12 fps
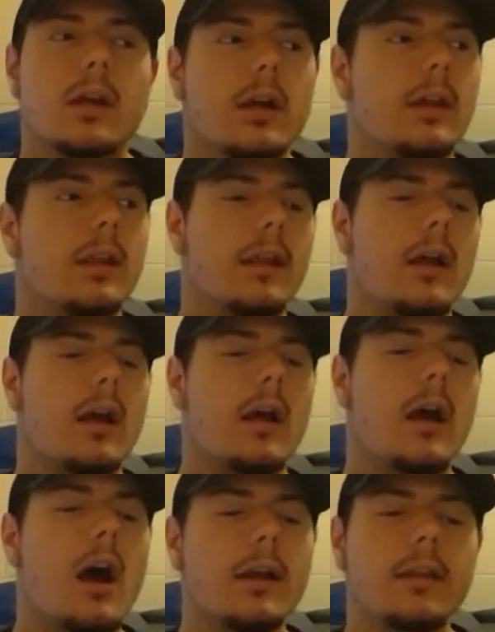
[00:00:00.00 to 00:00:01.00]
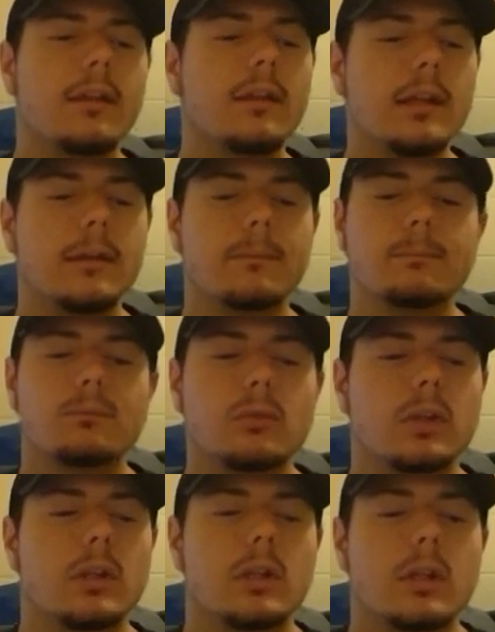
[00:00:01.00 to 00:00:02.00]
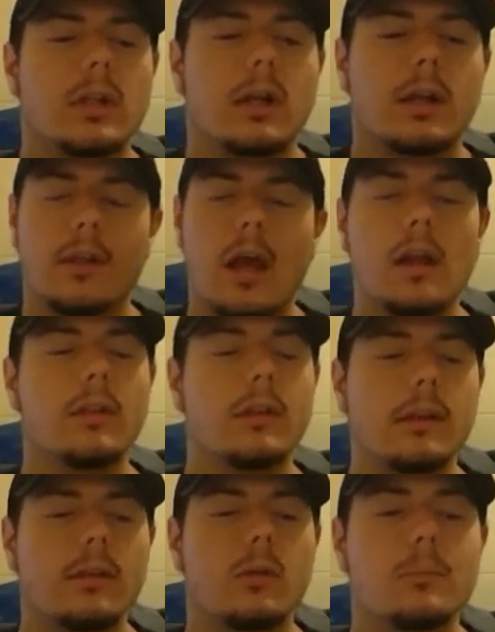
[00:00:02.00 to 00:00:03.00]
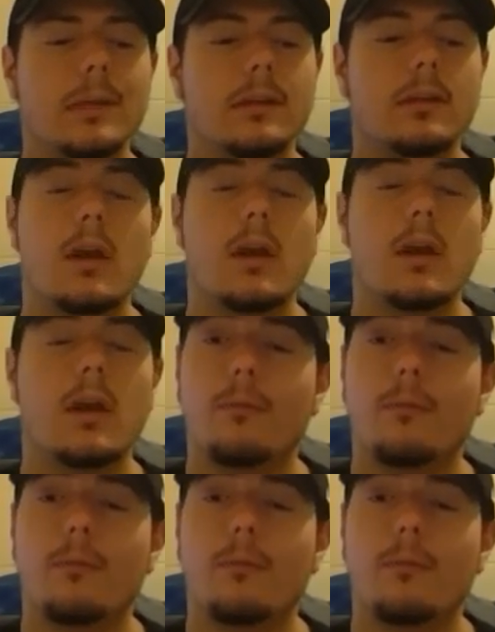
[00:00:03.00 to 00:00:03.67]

Because honestly, because honestly, it's going to be tough.